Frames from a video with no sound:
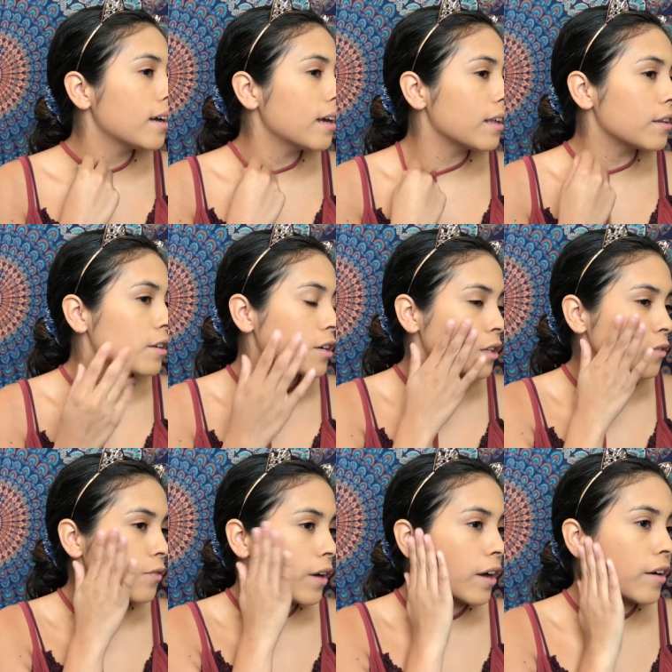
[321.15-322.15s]
It looks
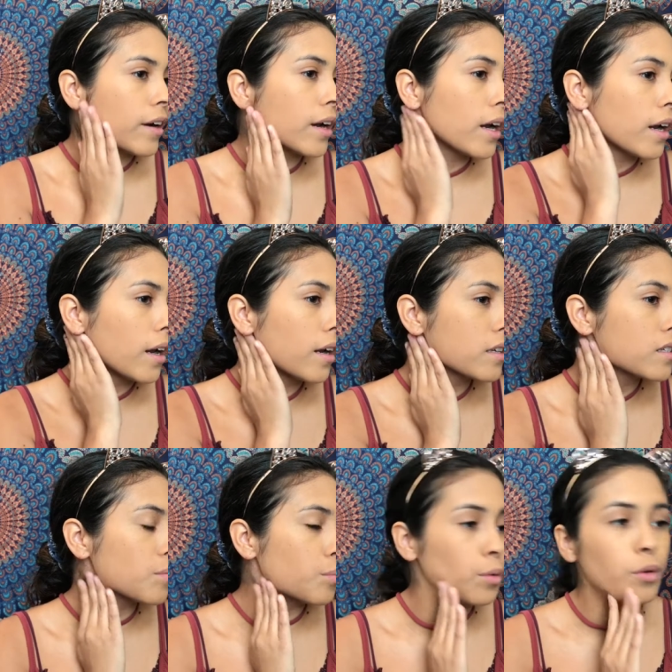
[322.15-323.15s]
very
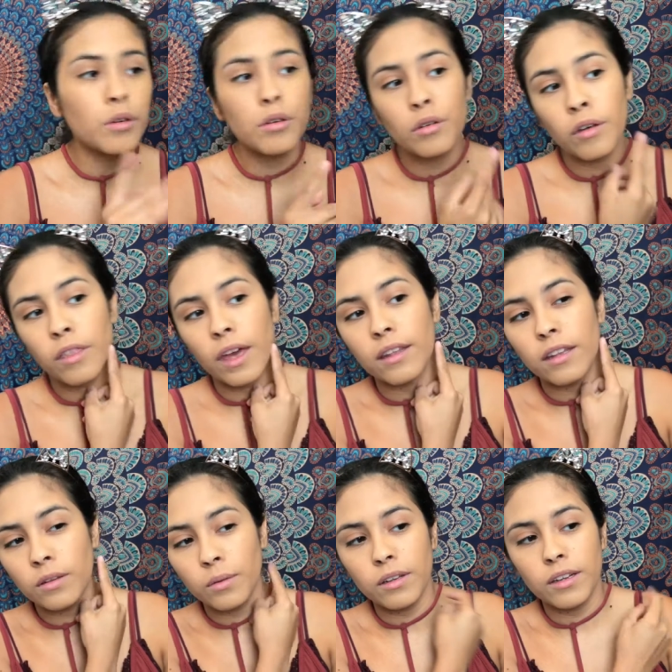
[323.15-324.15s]
smooth, and
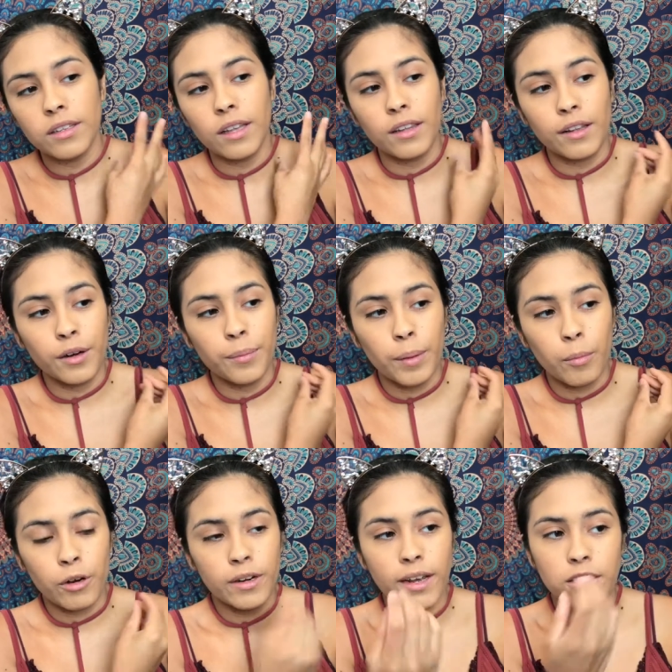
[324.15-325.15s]
this one looks a little bit
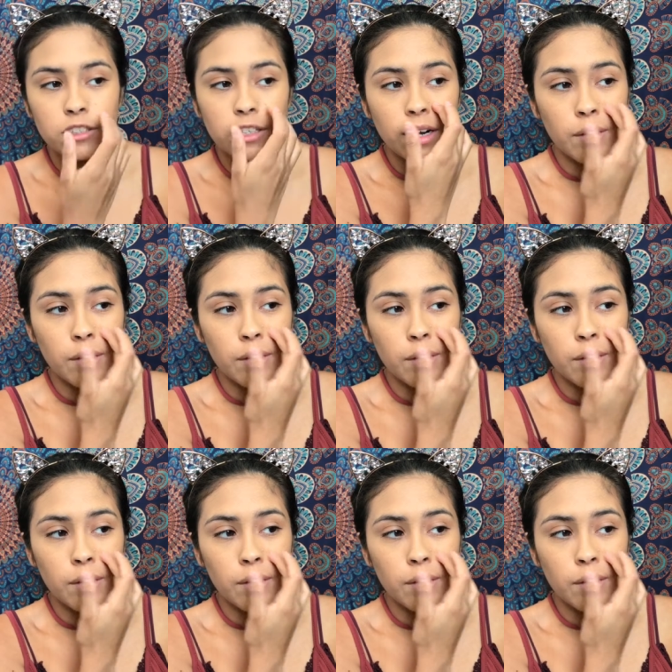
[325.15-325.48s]
more textured.